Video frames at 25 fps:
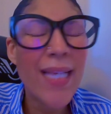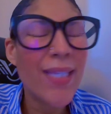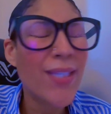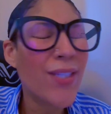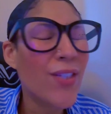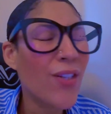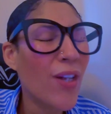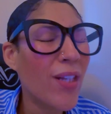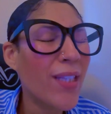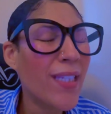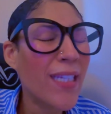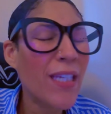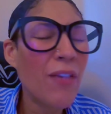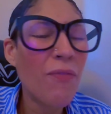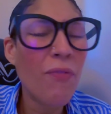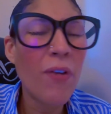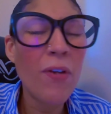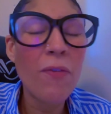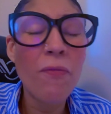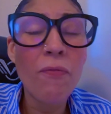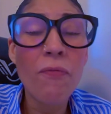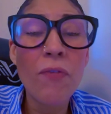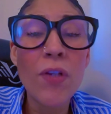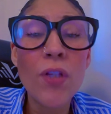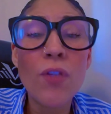It's not
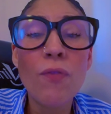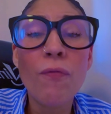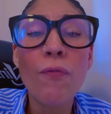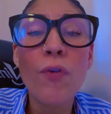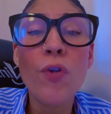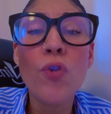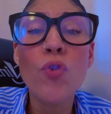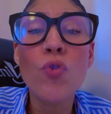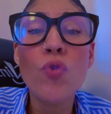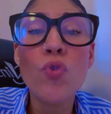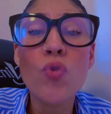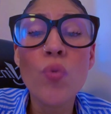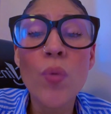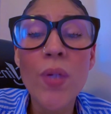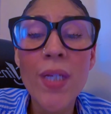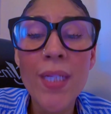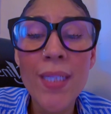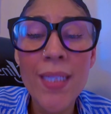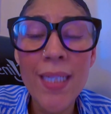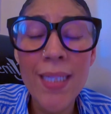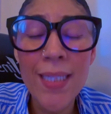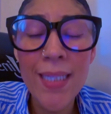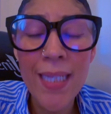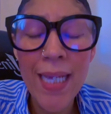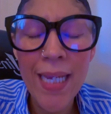even fit for you to
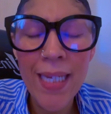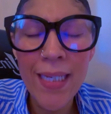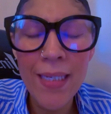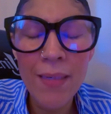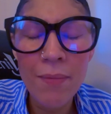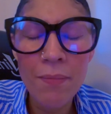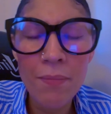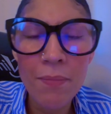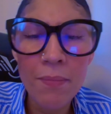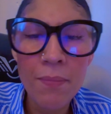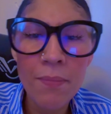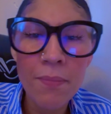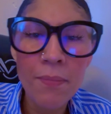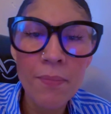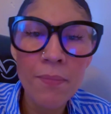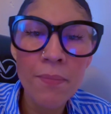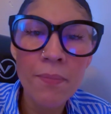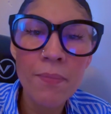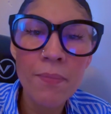entertain.